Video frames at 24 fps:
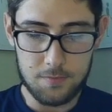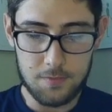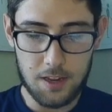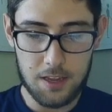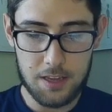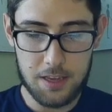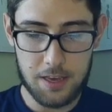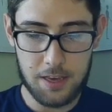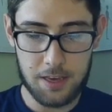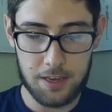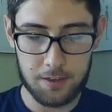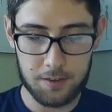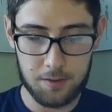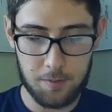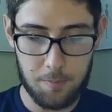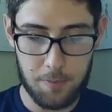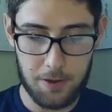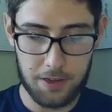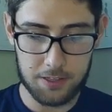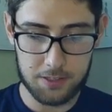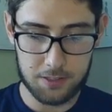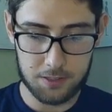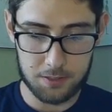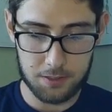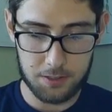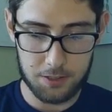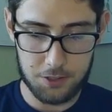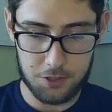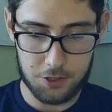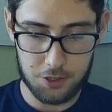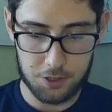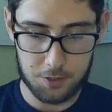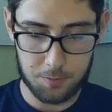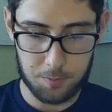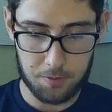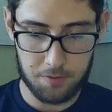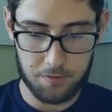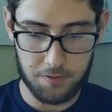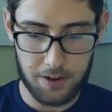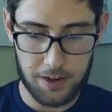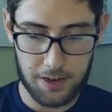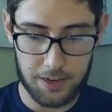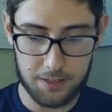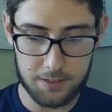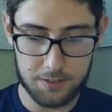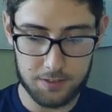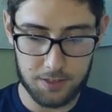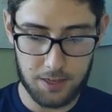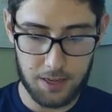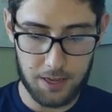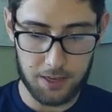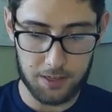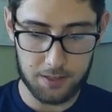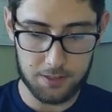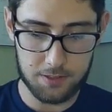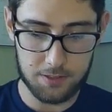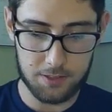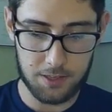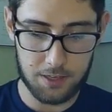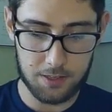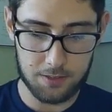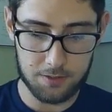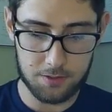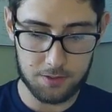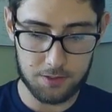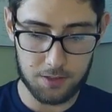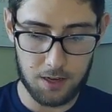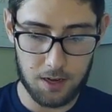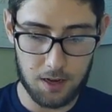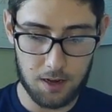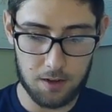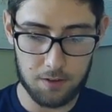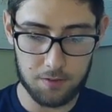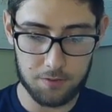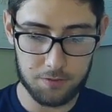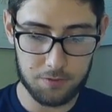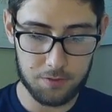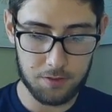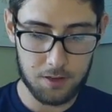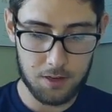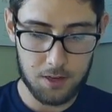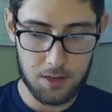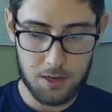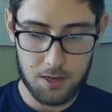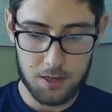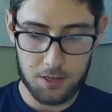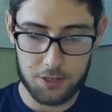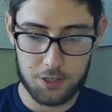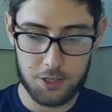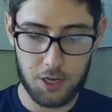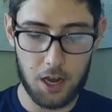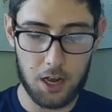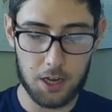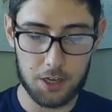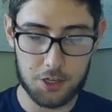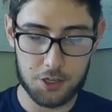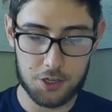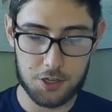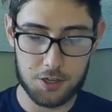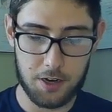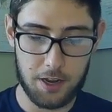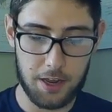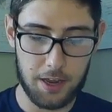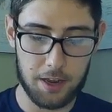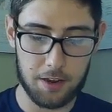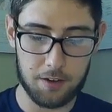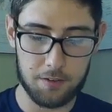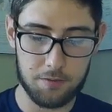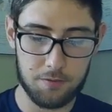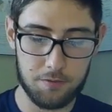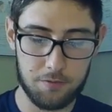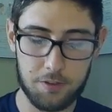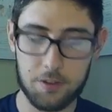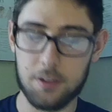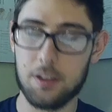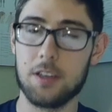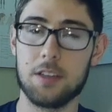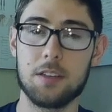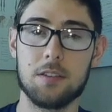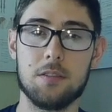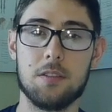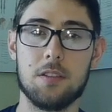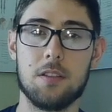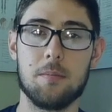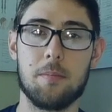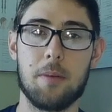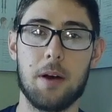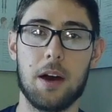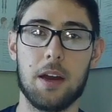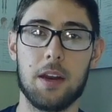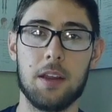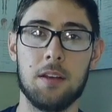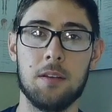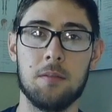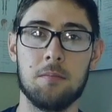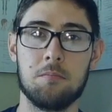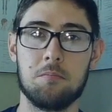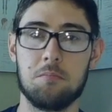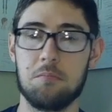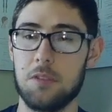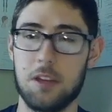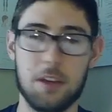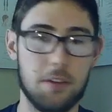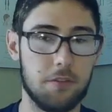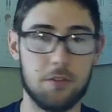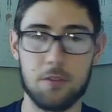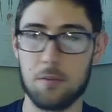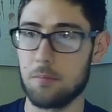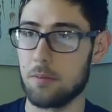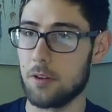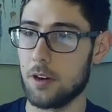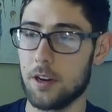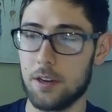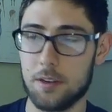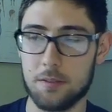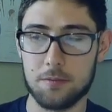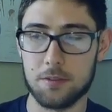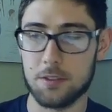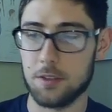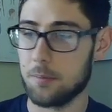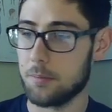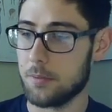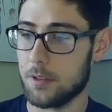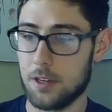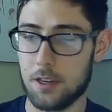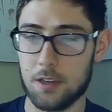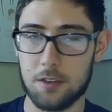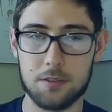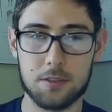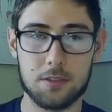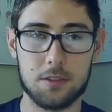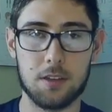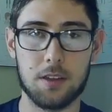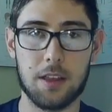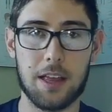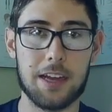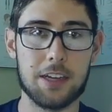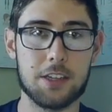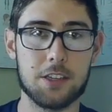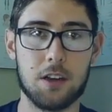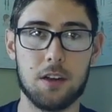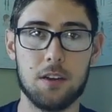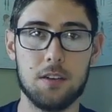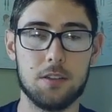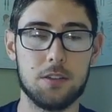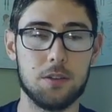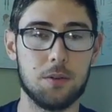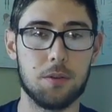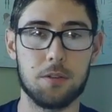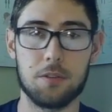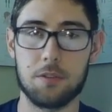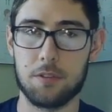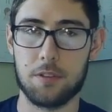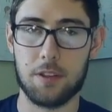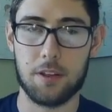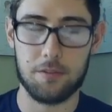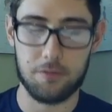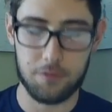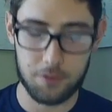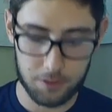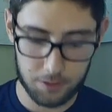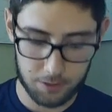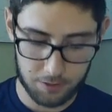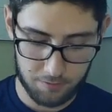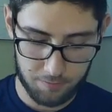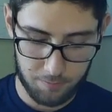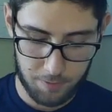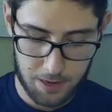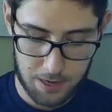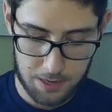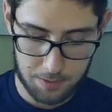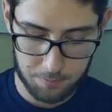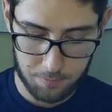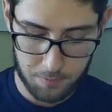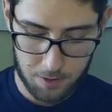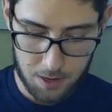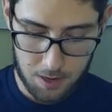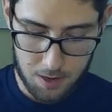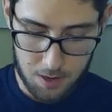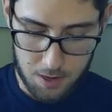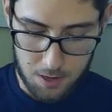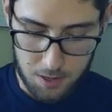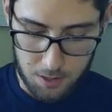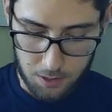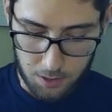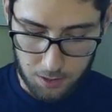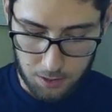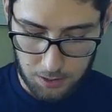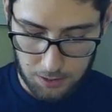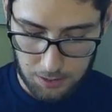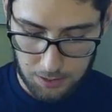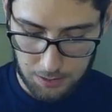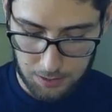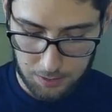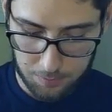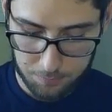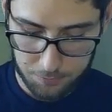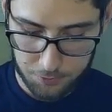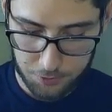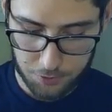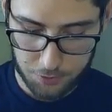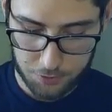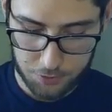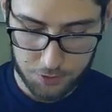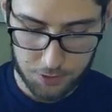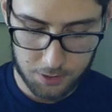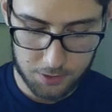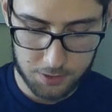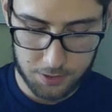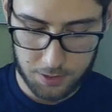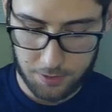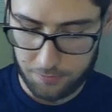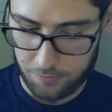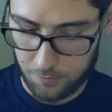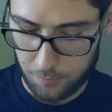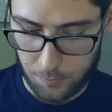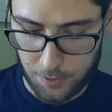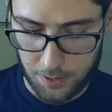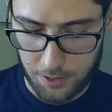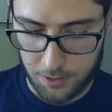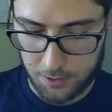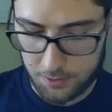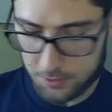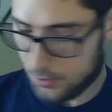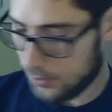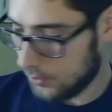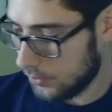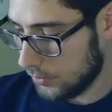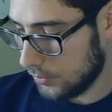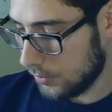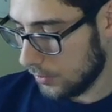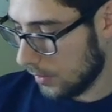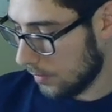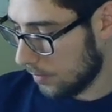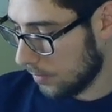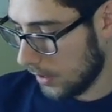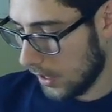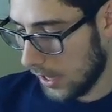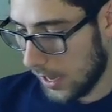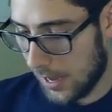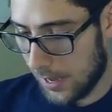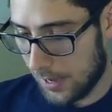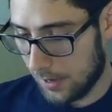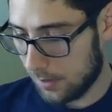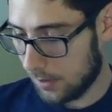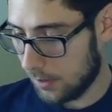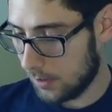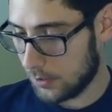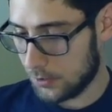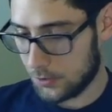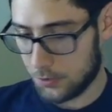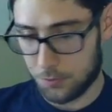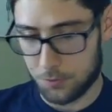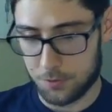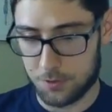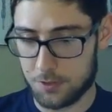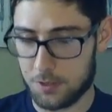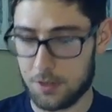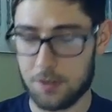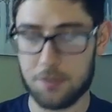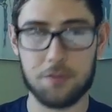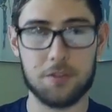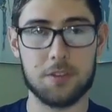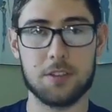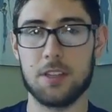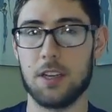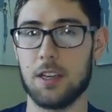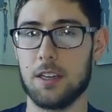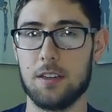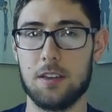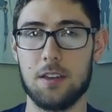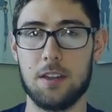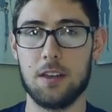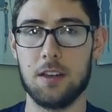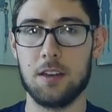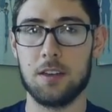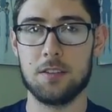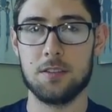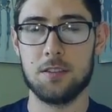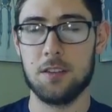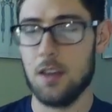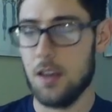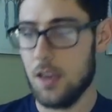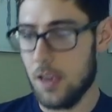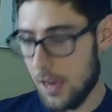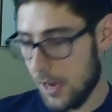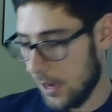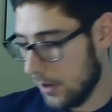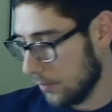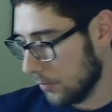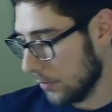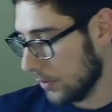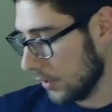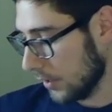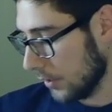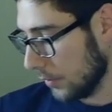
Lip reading: it basically just provides a sense of touch and feeling to the body, giving the brain something else to latch onto other than that feeling of pain. So there's tons of different ways to apply it, all sorts of different techniques, and really